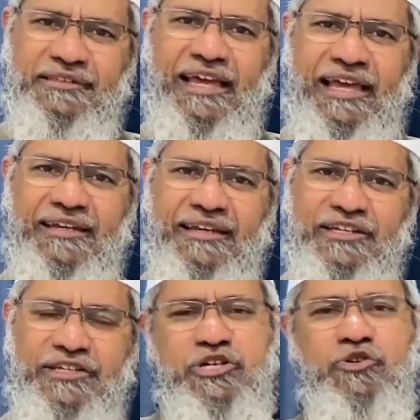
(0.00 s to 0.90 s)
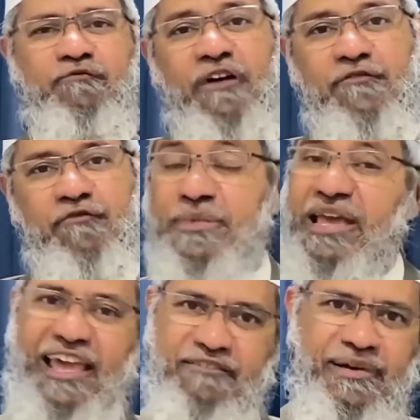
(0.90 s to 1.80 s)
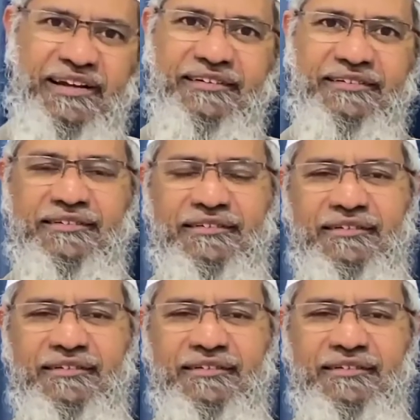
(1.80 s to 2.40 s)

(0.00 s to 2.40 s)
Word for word: that she should find for me a life partner.